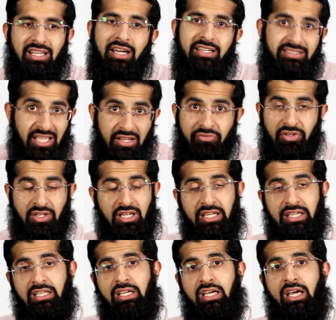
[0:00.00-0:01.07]

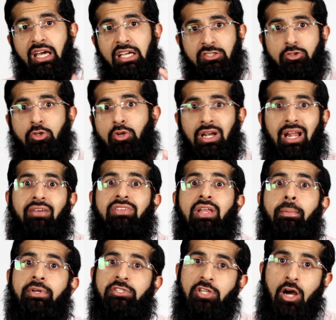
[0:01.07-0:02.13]
scientifically, it's not going to have
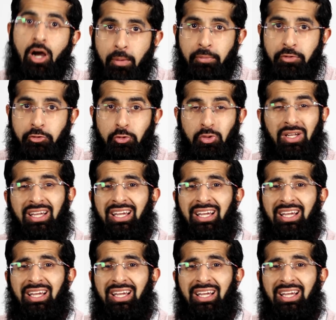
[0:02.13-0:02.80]
that much harm on you.